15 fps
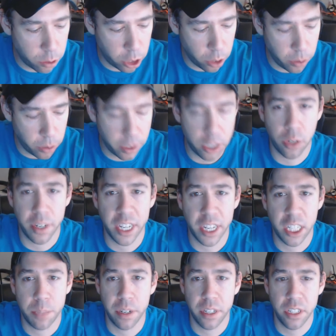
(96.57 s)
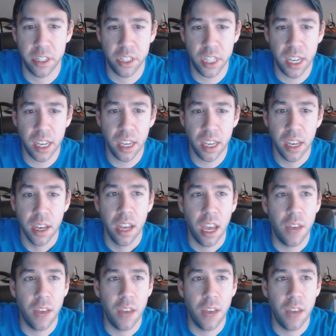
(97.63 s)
Note 2, and Sony Xperia Z.